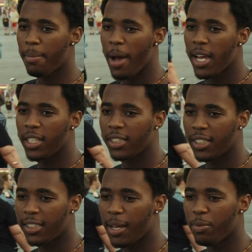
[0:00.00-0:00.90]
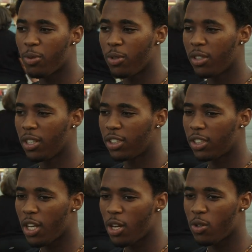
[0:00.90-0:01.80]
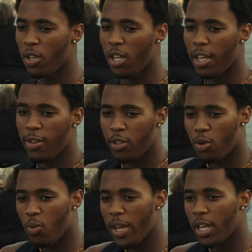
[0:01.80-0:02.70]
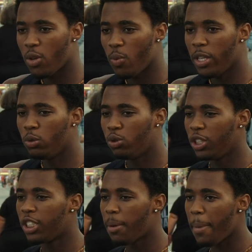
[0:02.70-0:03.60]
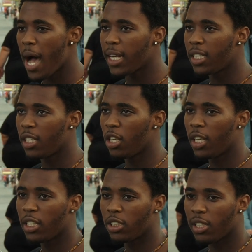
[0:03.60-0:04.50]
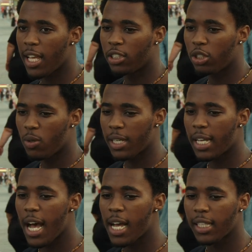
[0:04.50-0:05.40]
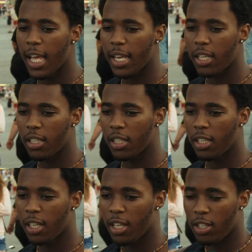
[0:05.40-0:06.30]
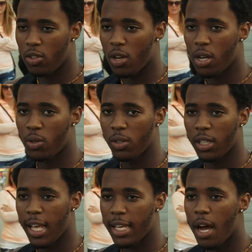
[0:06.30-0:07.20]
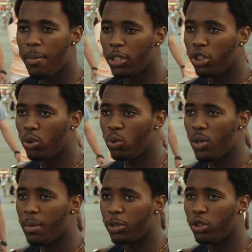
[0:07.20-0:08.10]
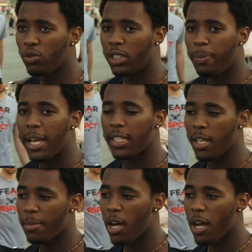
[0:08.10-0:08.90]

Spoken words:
Your body is your temple. So the way you treat your body is like showing God, like, you know, like how much you respect him